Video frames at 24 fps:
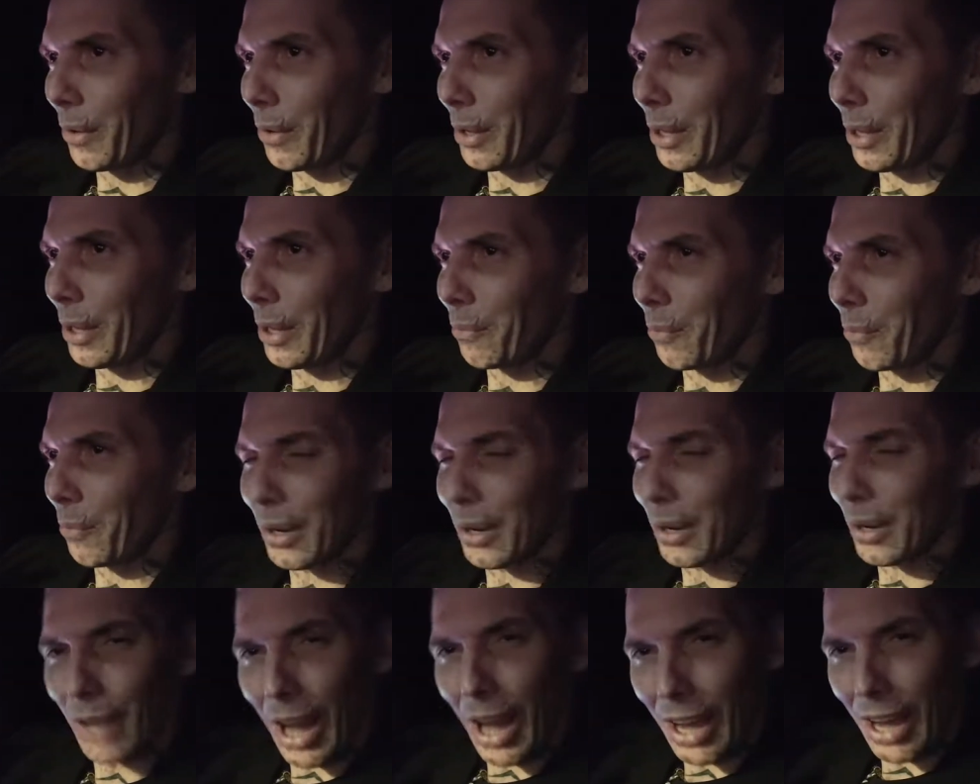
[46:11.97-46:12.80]
then
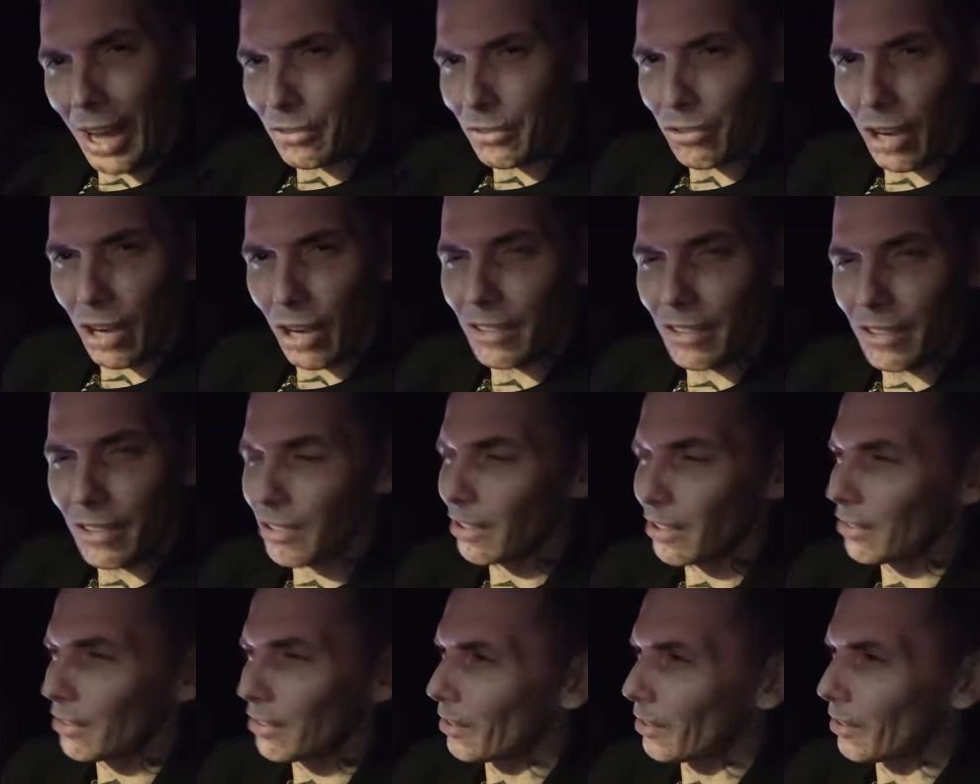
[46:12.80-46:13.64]
weird high
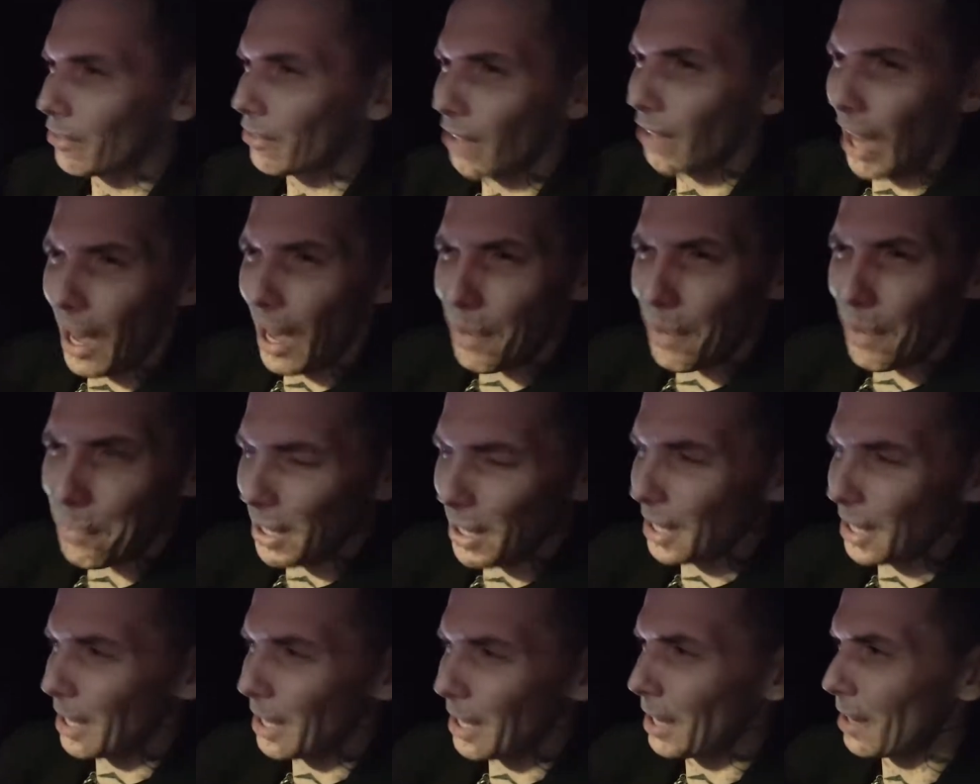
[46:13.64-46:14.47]
strangeness starts
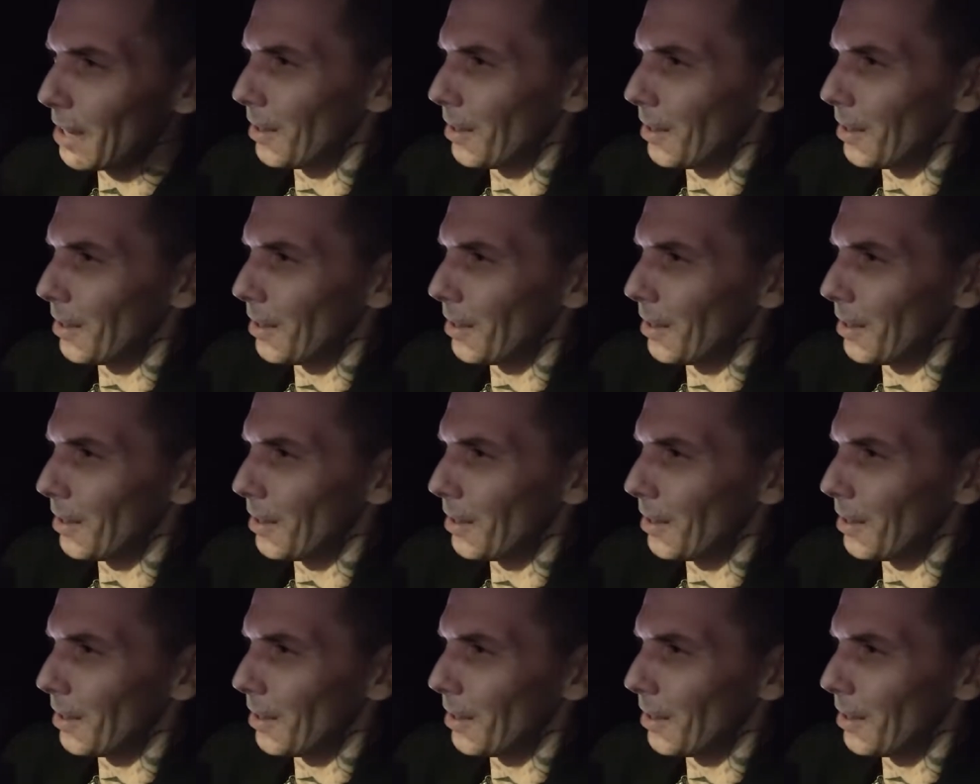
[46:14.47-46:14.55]
happening,